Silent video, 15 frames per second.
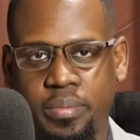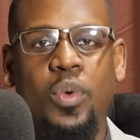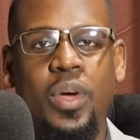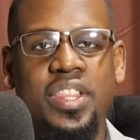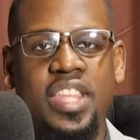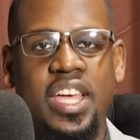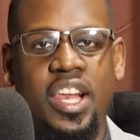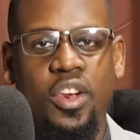And
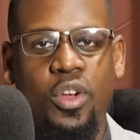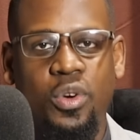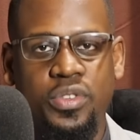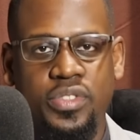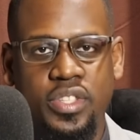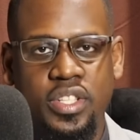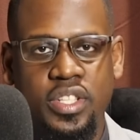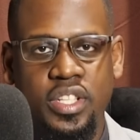when they
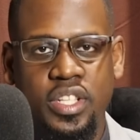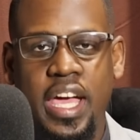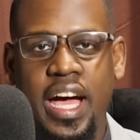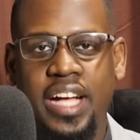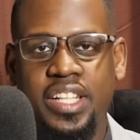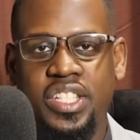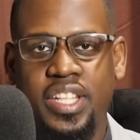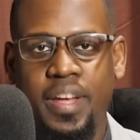lost, they
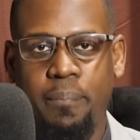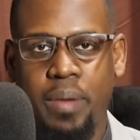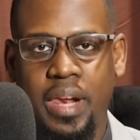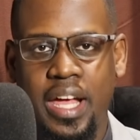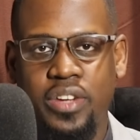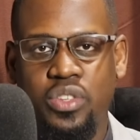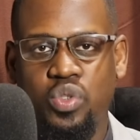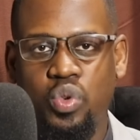hatched a
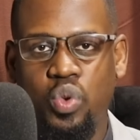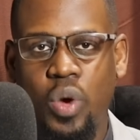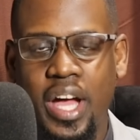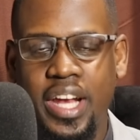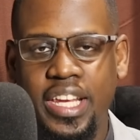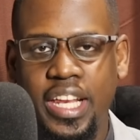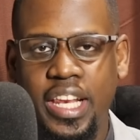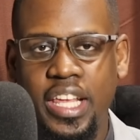plan to do
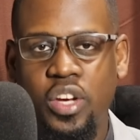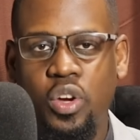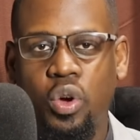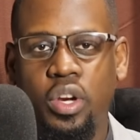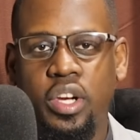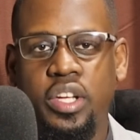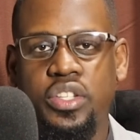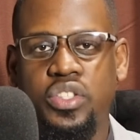an
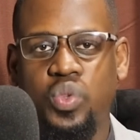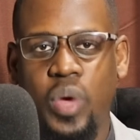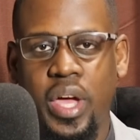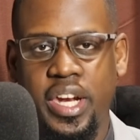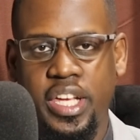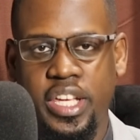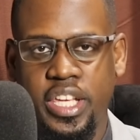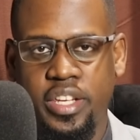illegal
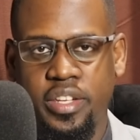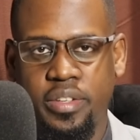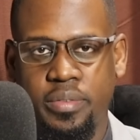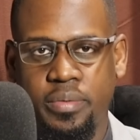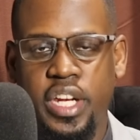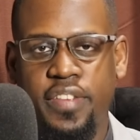swearing-in.